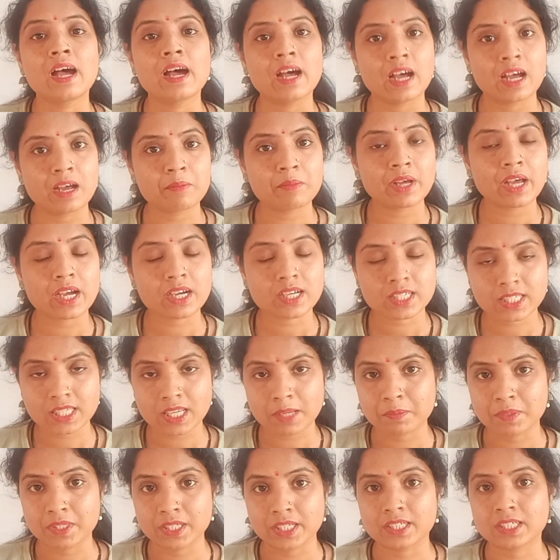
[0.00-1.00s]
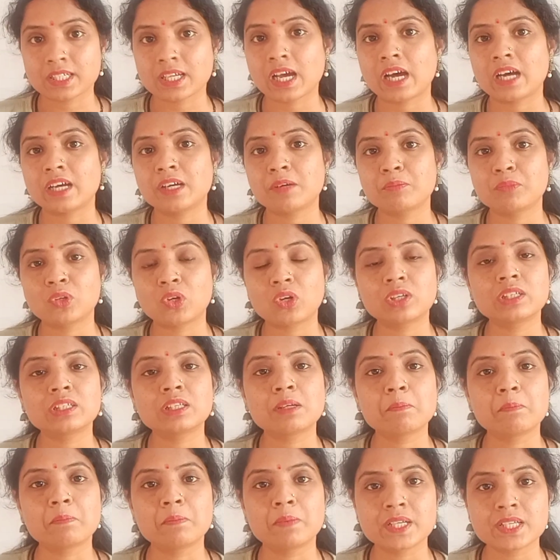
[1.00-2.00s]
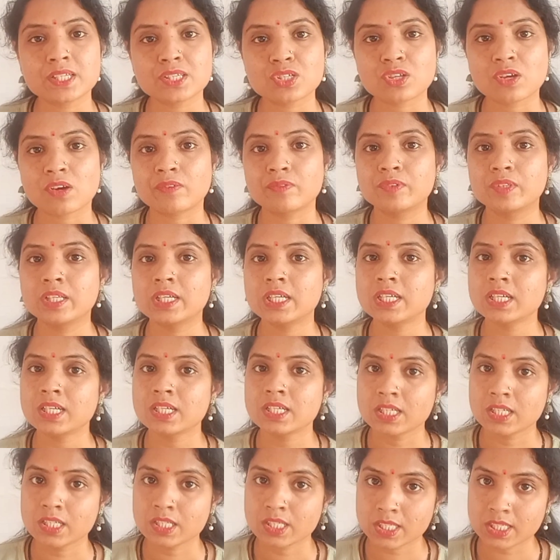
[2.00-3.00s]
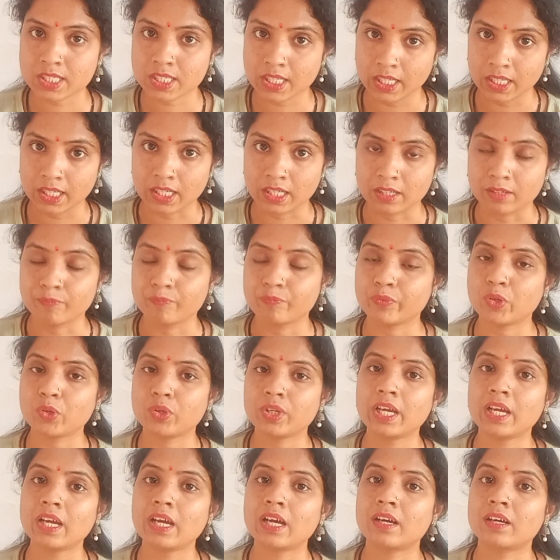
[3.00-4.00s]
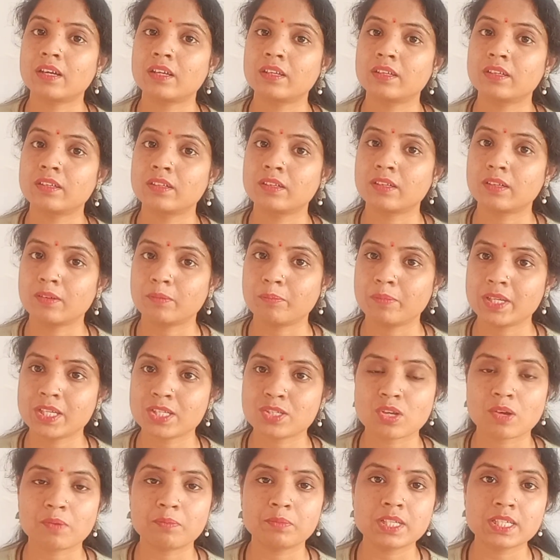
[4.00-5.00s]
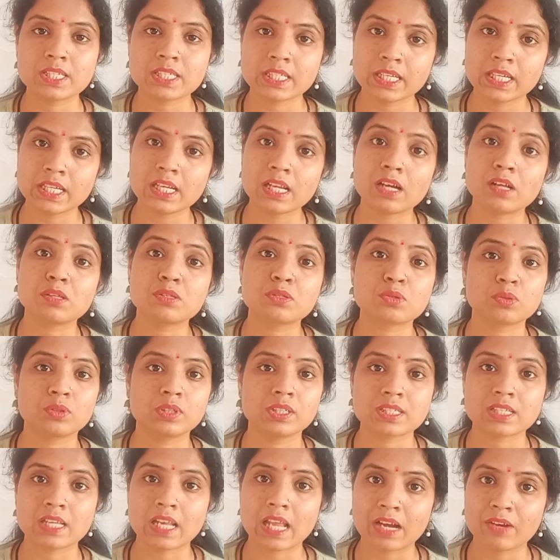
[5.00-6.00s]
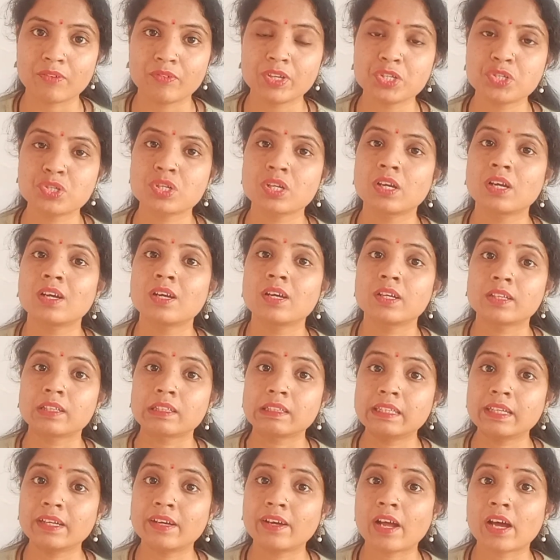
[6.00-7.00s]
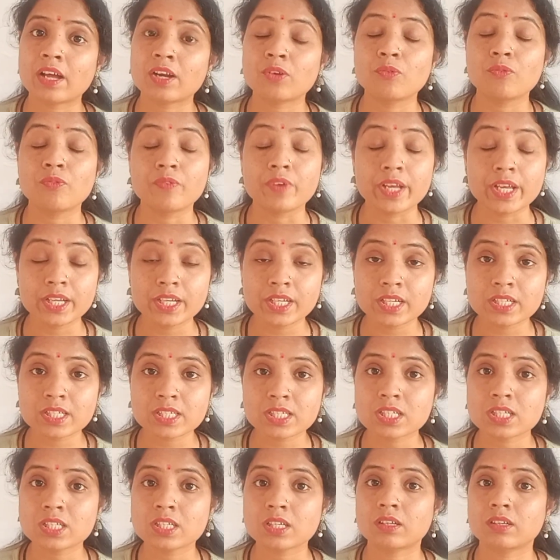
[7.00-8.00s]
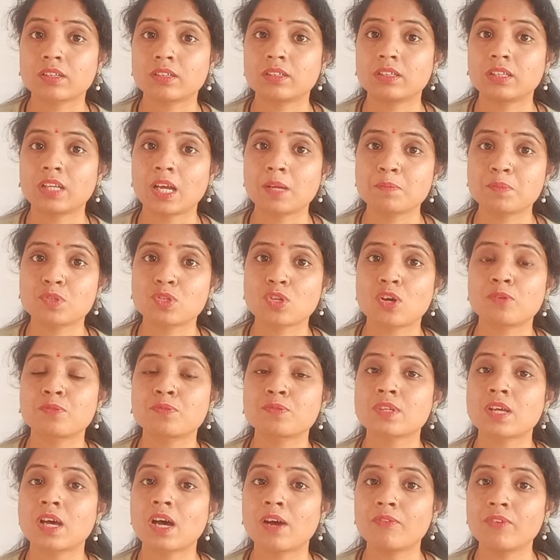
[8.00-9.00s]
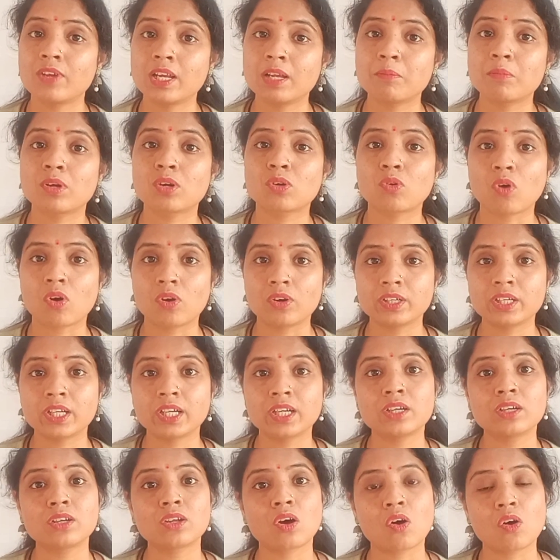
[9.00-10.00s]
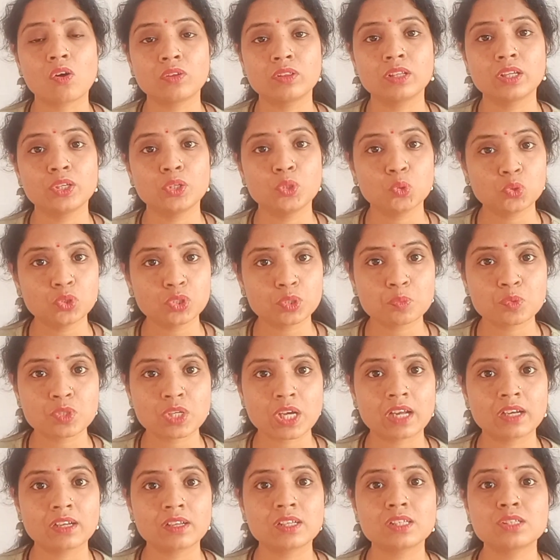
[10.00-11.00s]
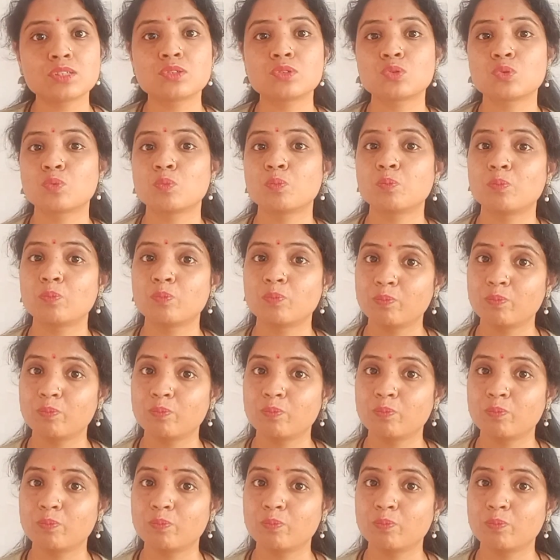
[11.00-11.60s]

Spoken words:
I am accept it, I am not the best of the skill. Okay, and best of the skill also this language, there are various types of available content on the YouTube channel to